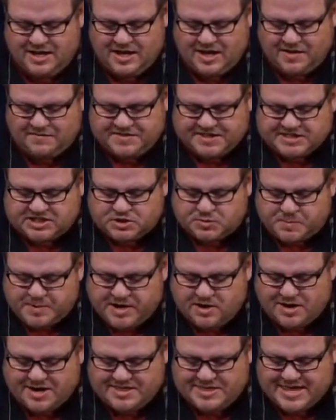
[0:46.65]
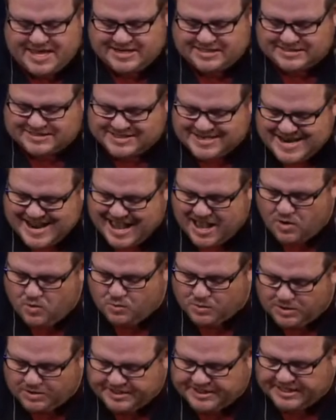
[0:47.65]
of the spirit that is now
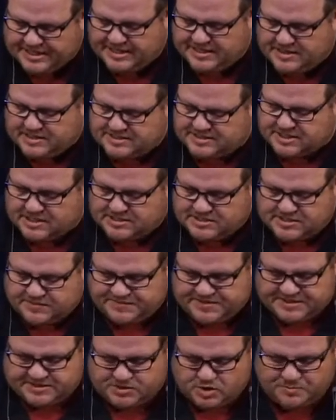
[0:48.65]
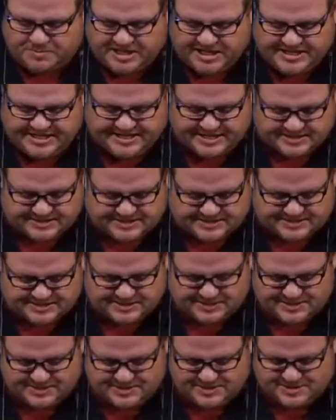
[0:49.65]
working in the sons of disobedience.